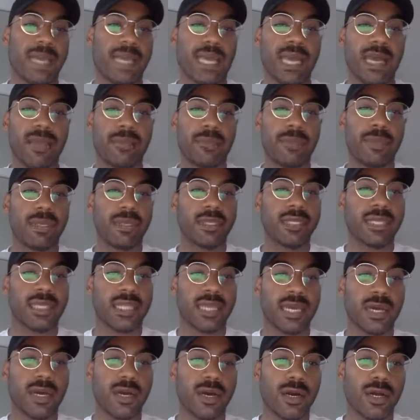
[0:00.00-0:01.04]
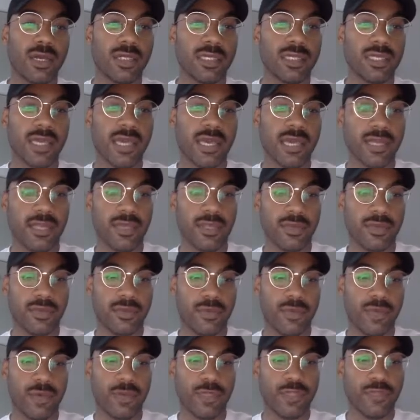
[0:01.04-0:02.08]
again building that content.
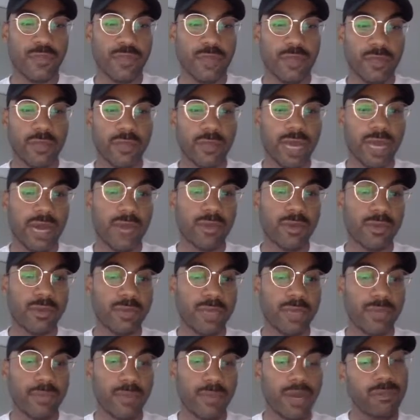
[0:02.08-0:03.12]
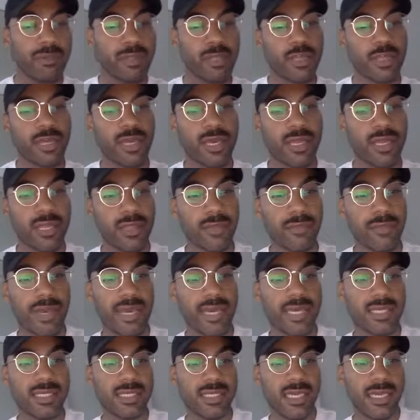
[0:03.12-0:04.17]
It was for them. I would be publishing in the
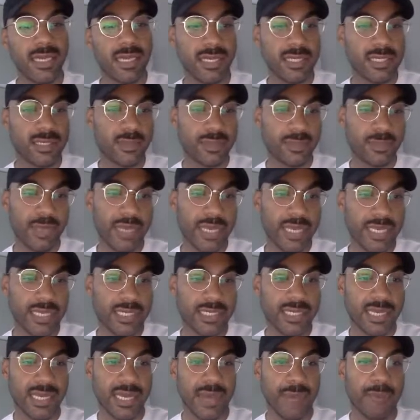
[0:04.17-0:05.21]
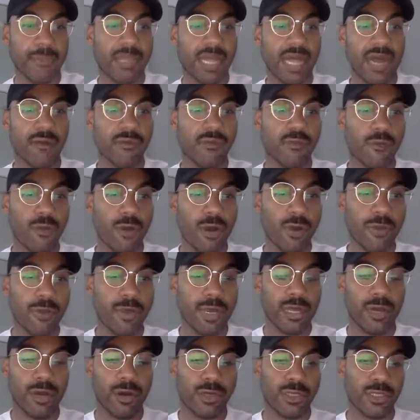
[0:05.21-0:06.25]
magazine because it would be as like a platform,
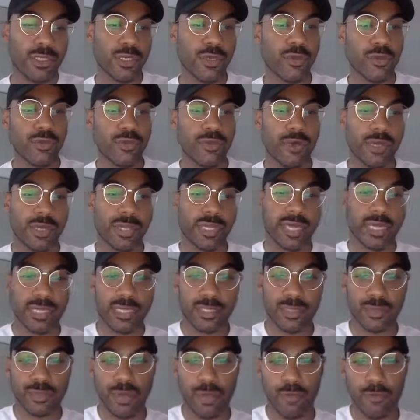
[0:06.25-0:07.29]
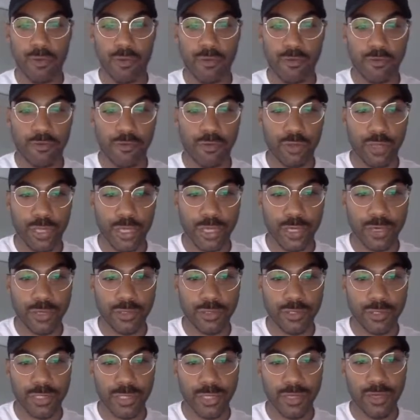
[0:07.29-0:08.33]
but also throwing that into my
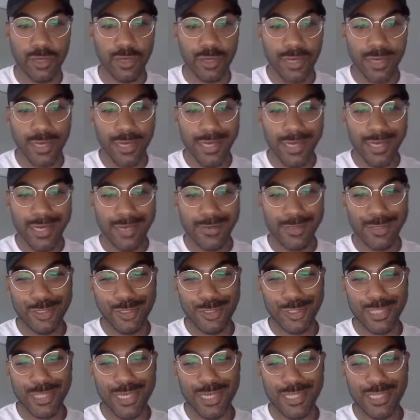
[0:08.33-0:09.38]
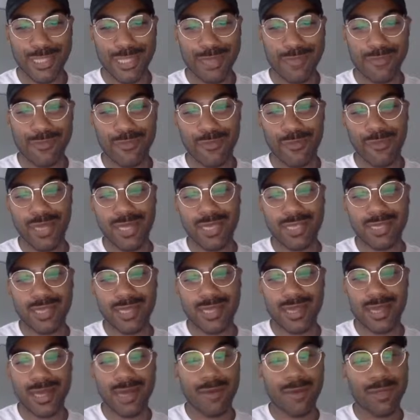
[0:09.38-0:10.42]
portfolio. So it was just kind of like for me, it's
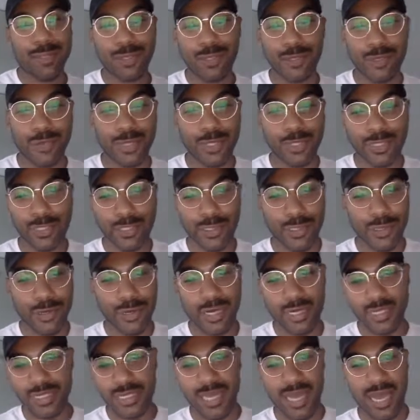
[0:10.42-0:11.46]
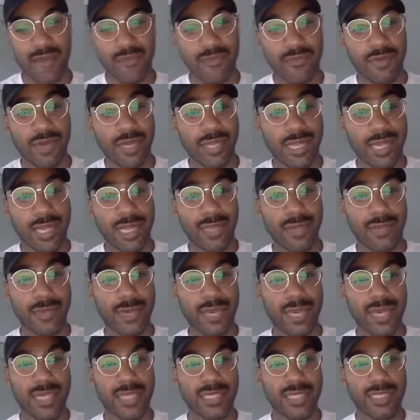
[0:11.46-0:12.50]
like I'm gonna go out to New York to have fun
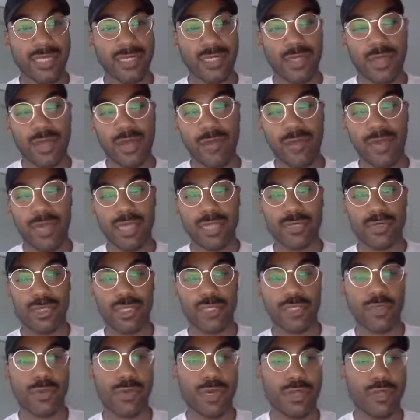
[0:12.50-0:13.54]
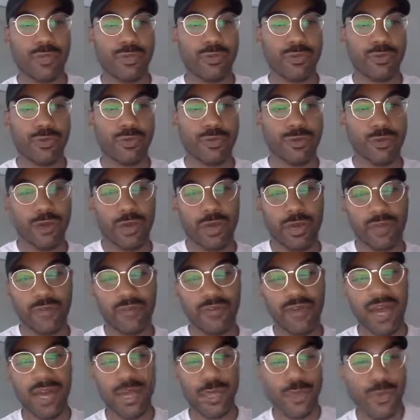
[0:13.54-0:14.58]
anyways. So yeah. I might do it. Might as well
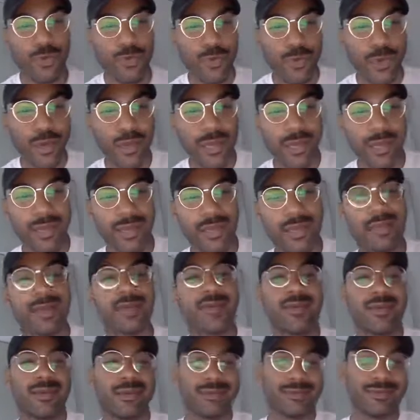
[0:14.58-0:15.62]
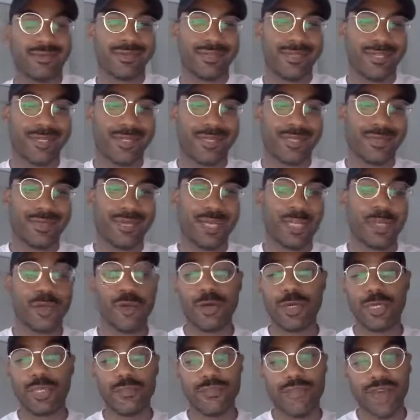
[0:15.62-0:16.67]
shoot some anyway. stuff and see what's up. And
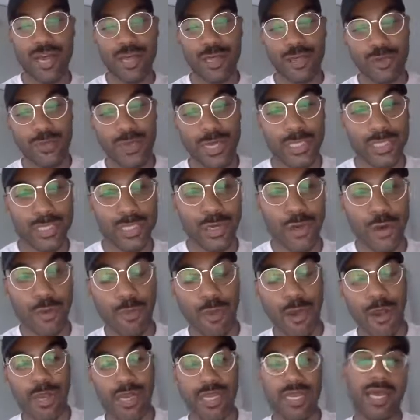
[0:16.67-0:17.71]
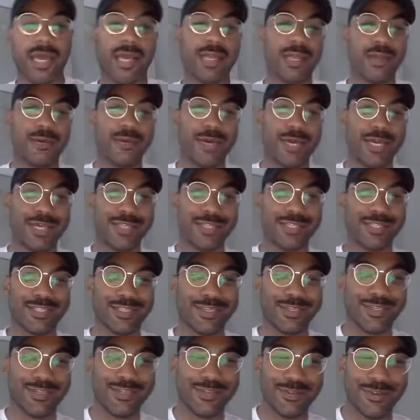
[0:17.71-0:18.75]
you're going to Fashion Week to go party anyways,
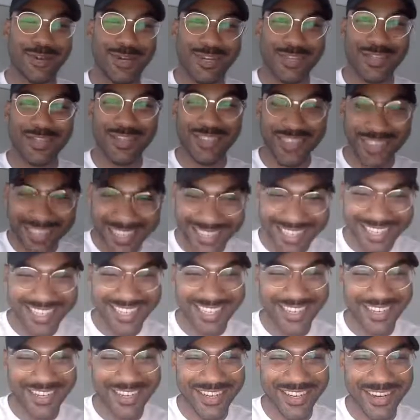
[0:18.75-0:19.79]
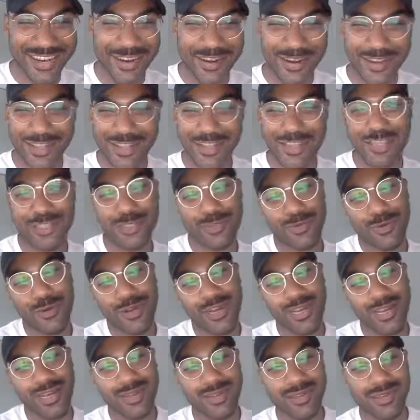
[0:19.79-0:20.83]
so you wanna yeah. go just
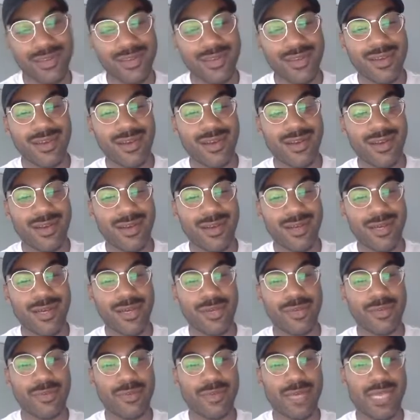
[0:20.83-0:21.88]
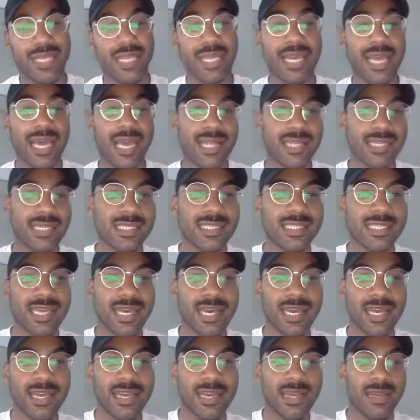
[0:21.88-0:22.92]
work. Um, and again, it's
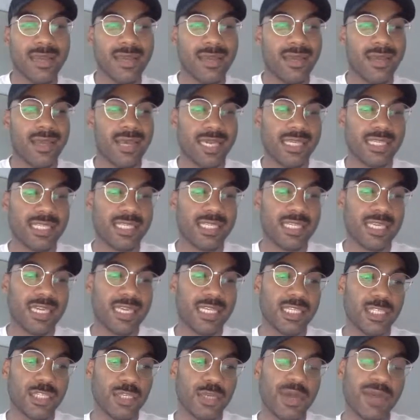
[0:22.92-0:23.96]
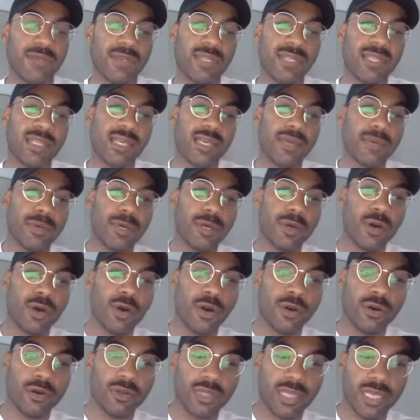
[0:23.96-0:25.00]
like it's it's you have to think about
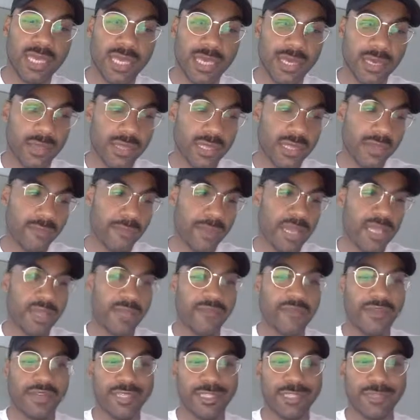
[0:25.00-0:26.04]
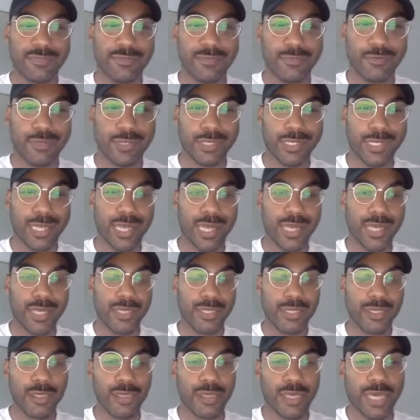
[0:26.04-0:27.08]
all the the benefits of doing
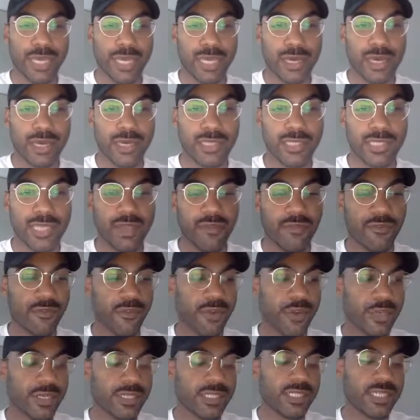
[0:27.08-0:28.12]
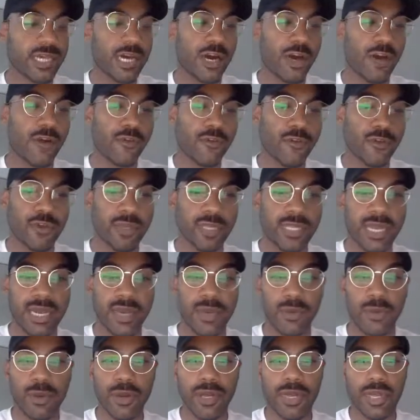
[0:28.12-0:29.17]
that. You know, you get content for yourself, you're
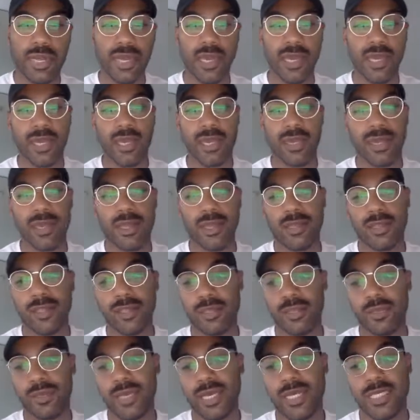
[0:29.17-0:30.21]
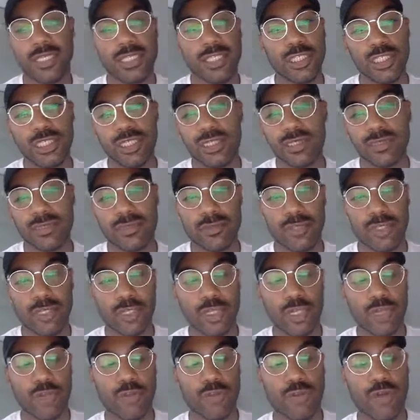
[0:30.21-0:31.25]
networking, and you get to just
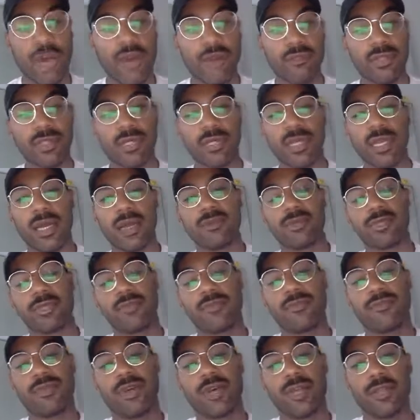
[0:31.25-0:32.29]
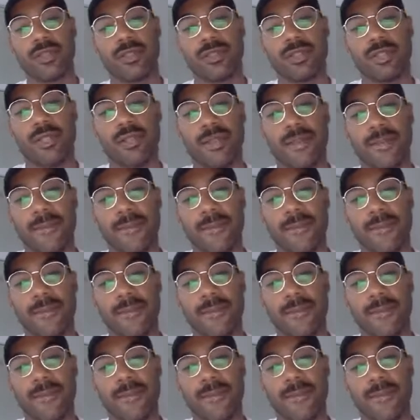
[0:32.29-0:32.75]
you know travel and have some fun.